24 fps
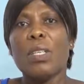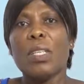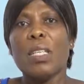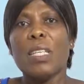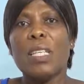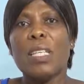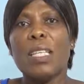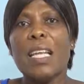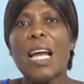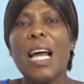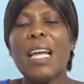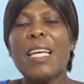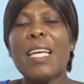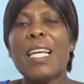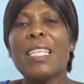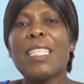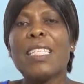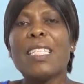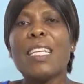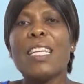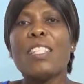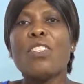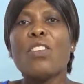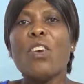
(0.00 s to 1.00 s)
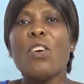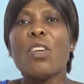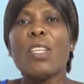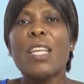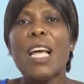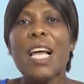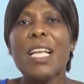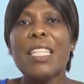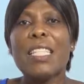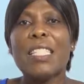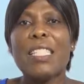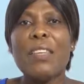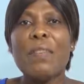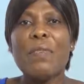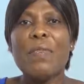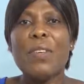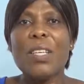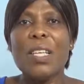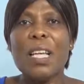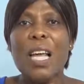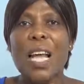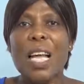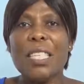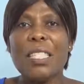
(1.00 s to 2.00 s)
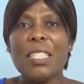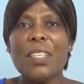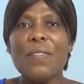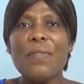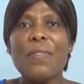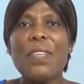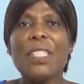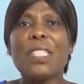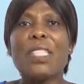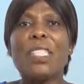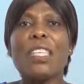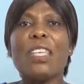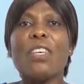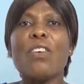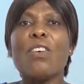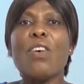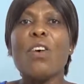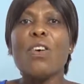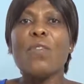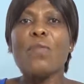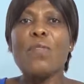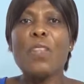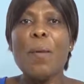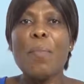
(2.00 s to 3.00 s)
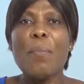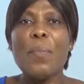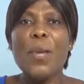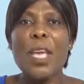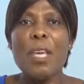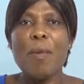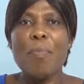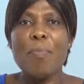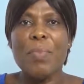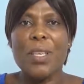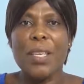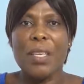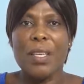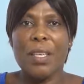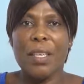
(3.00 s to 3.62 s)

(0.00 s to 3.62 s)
The alertness or the activity of the baby